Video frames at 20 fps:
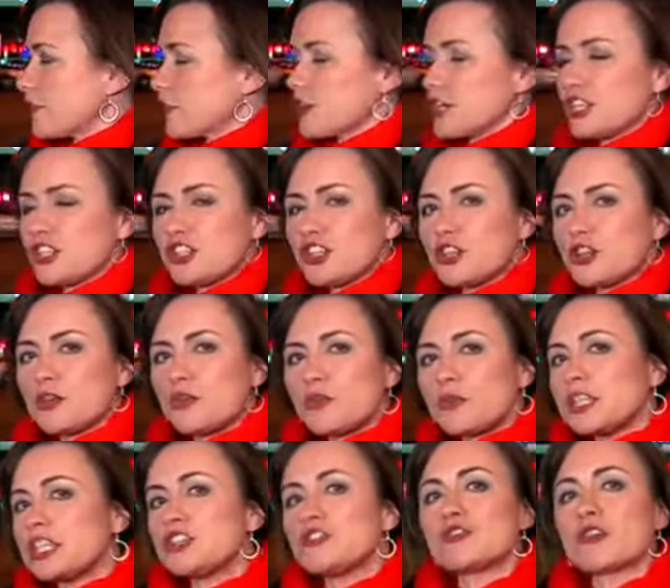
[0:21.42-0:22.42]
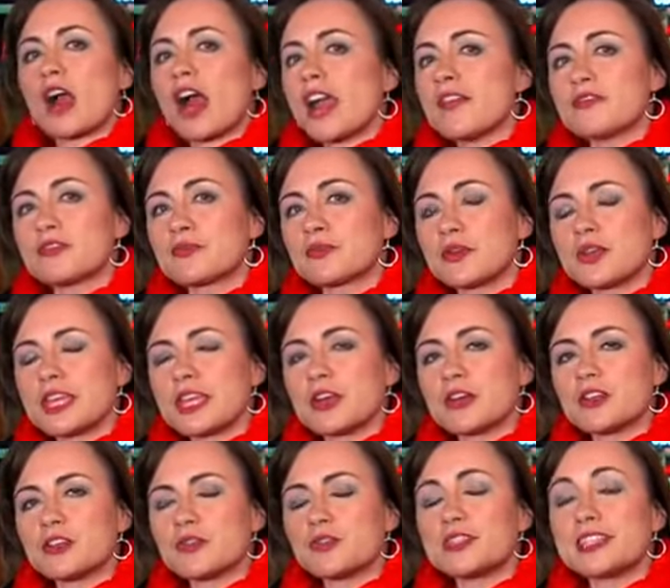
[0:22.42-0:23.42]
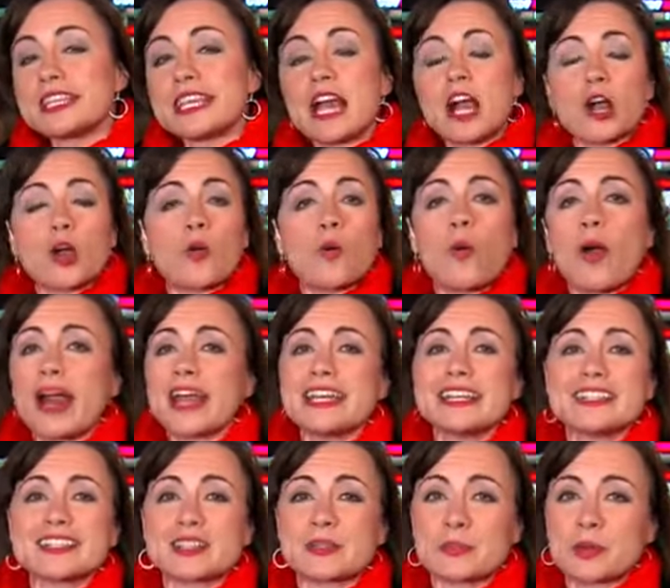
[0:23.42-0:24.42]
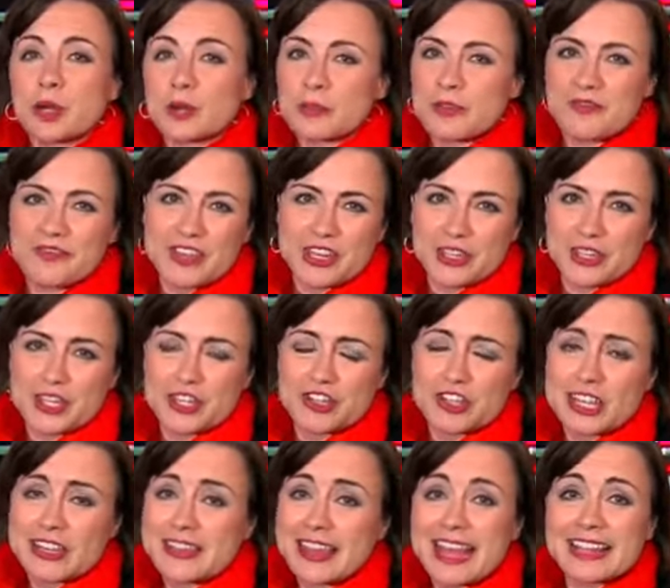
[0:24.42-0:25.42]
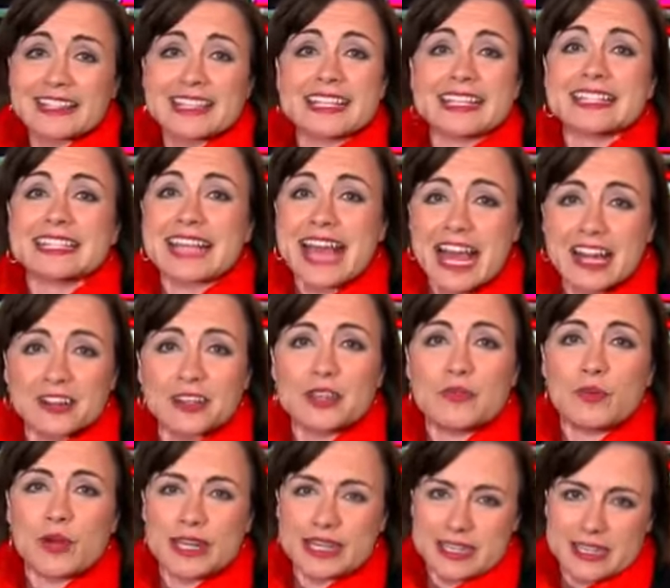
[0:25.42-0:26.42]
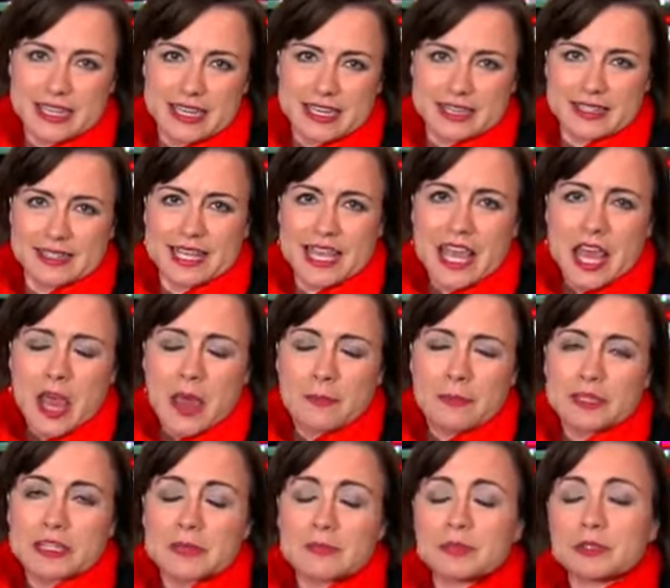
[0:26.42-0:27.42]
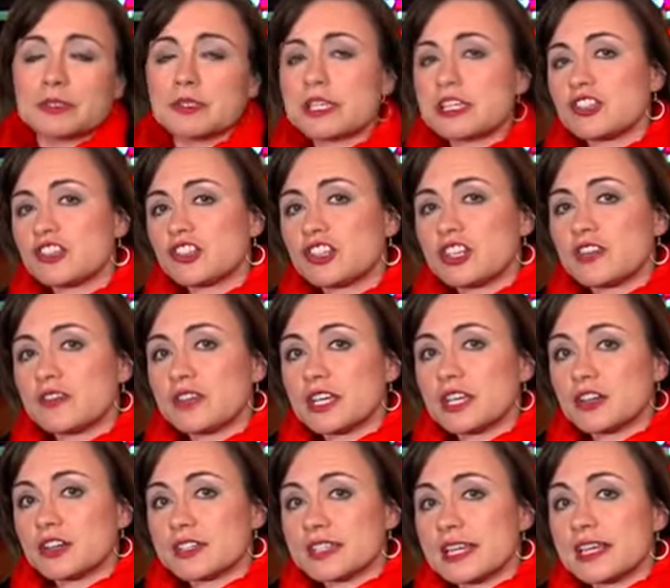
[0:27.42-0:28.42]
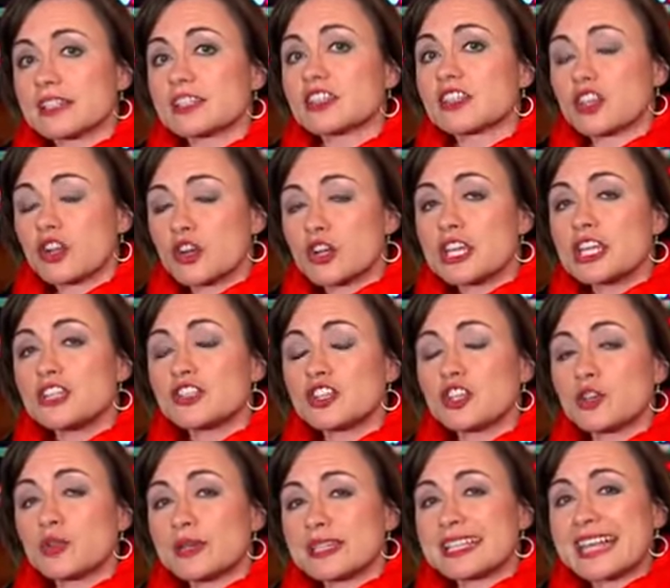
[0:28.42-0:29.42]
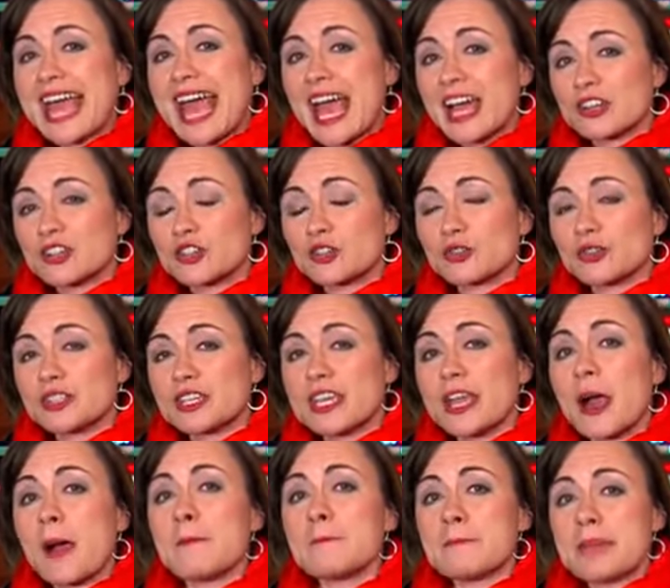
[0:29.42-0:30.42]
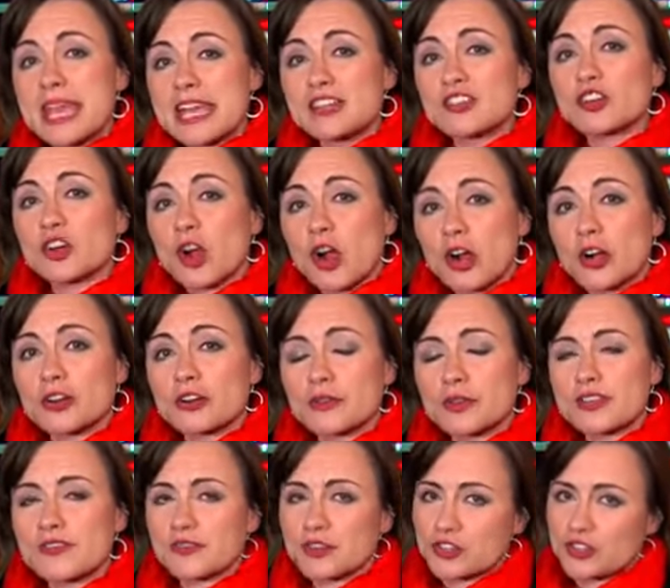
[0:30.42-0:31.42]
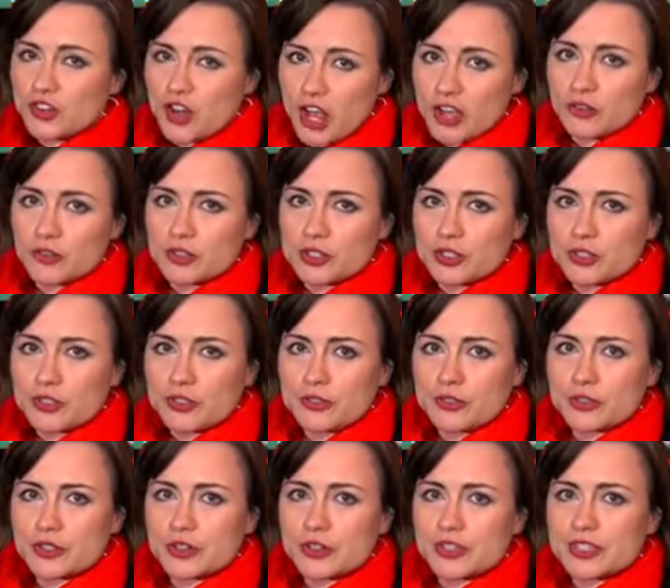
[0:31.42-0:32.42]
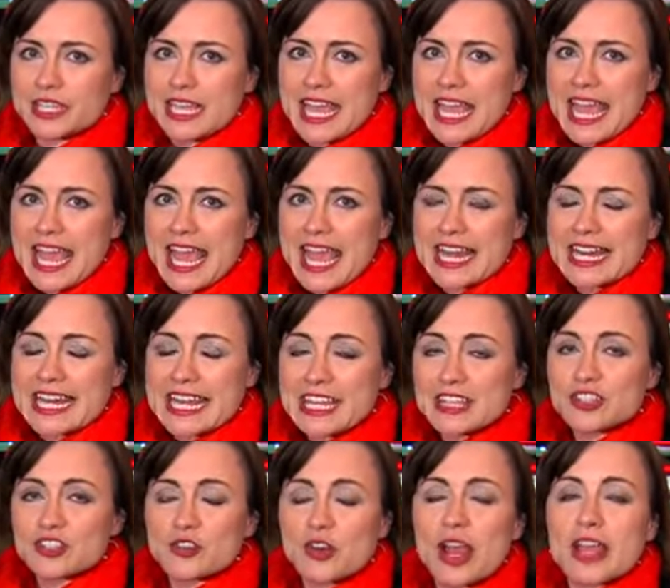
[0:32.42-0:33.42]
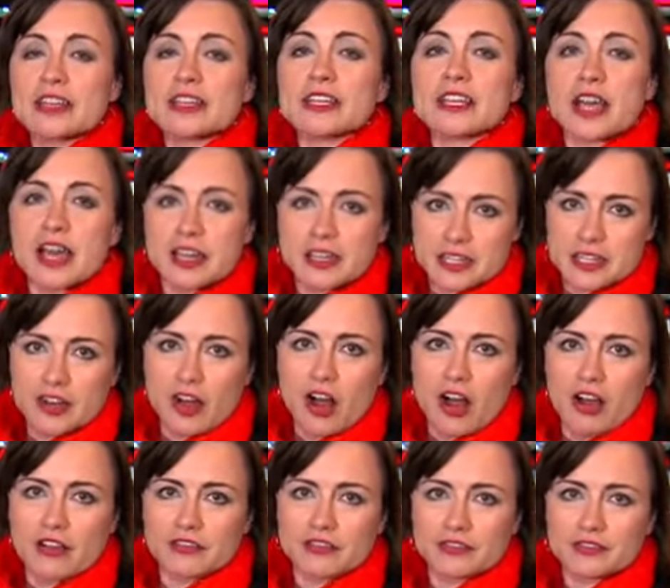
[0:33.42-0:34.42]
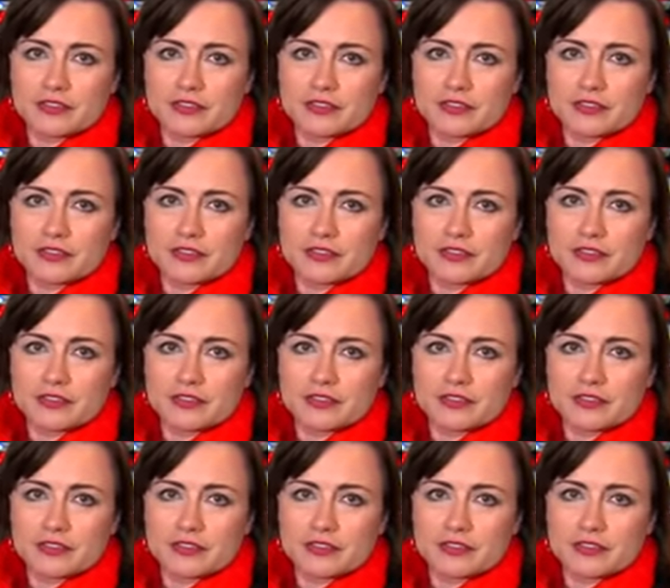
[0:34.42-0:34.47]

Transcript: 32, and when you drive through here, you see a quiet suburban village, and that's exactly what it is. But the police chief here says 32 is actually a major artery for drug users, and he's trying to cut it off.